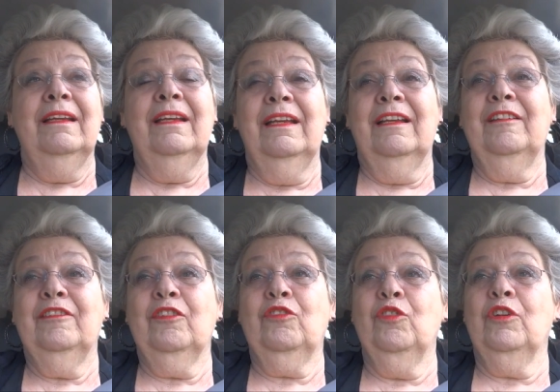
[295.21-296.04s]
uh,
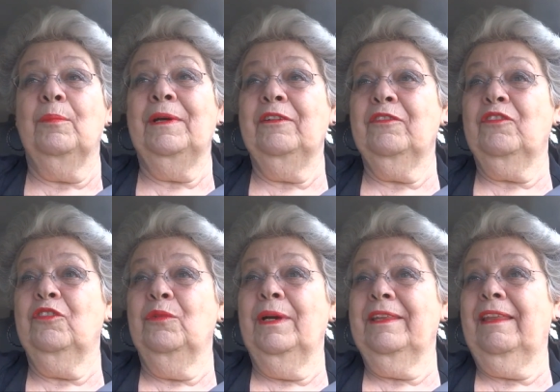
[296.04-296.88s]
to talk about
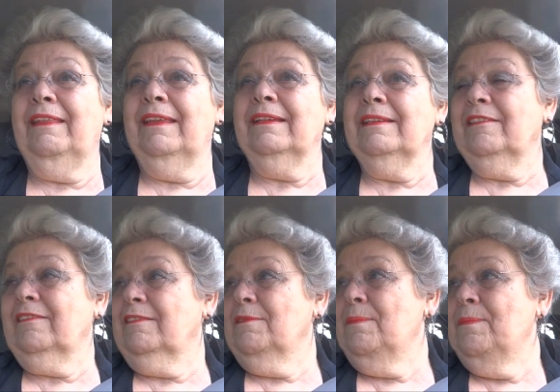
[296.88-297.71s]
two other things.